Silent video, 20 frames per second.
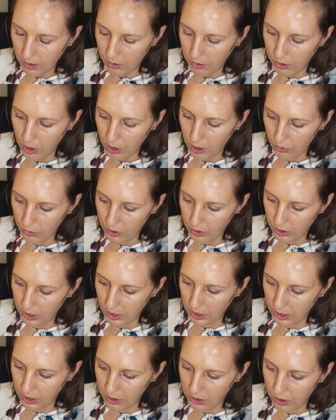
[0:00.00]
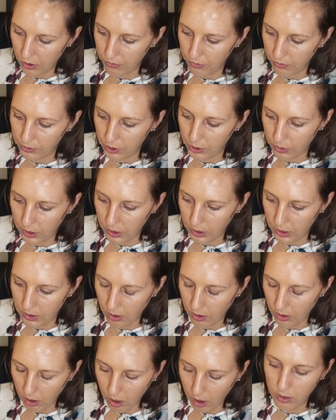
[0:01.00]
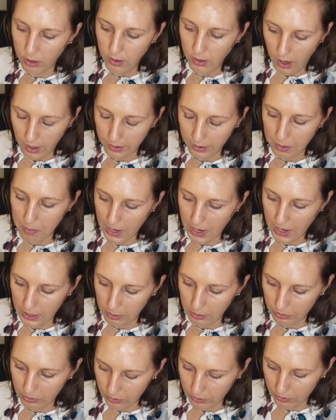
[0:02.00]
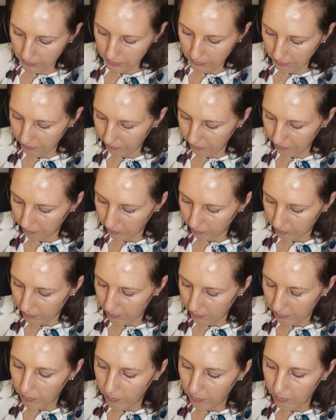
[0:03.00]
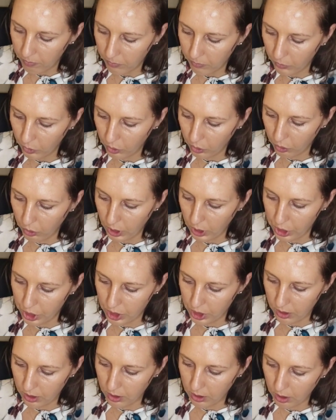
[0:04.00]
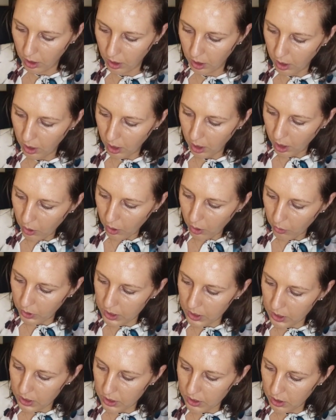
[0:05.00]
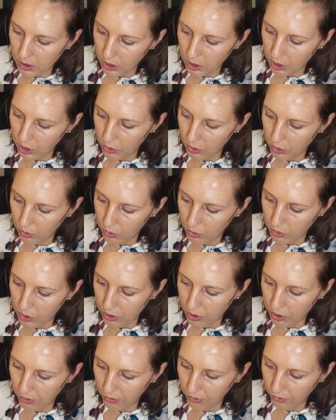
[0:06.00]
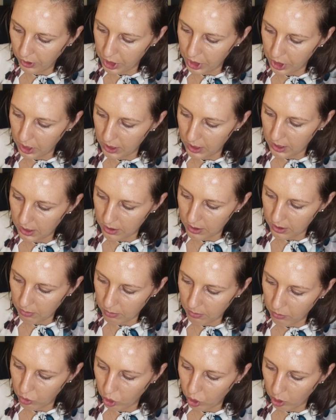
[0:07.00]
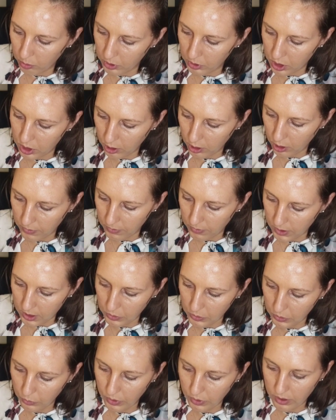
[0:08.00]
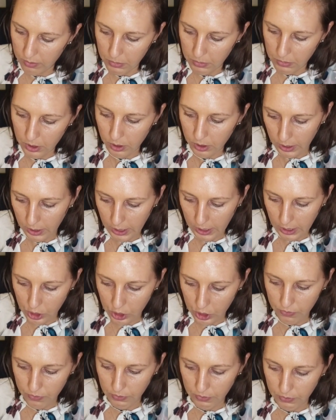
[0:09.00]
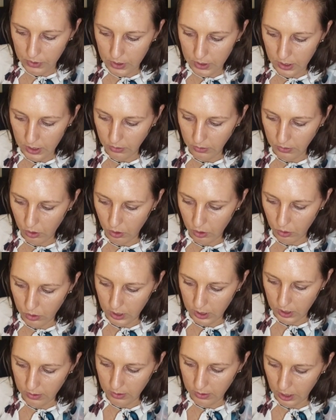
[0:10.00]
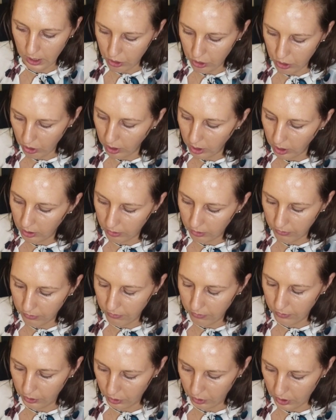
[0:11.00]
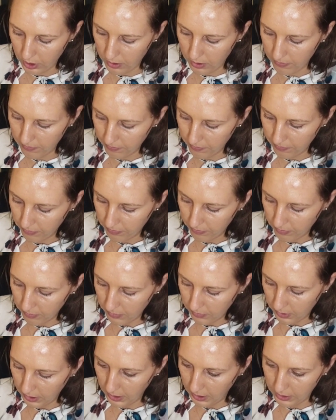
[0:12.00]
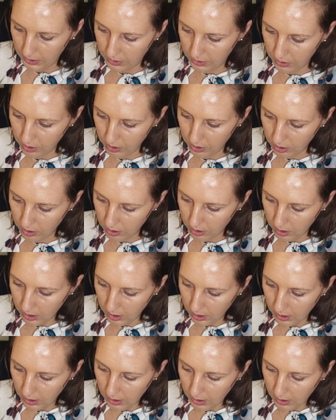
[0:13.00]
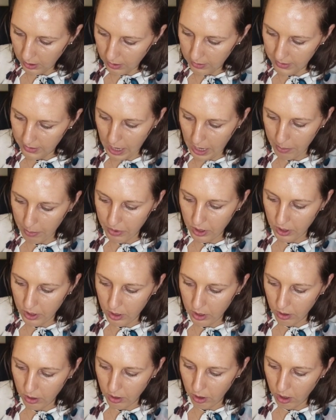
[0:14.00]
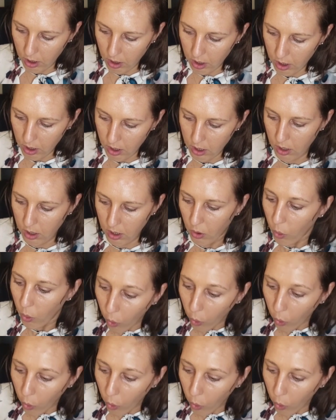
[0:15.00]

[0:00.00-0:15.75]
Note, these two fluids are not compatible. Question. What is used to flush a system normally serviced with mill H5606 hydraulic fluid? Answer. Naphtha or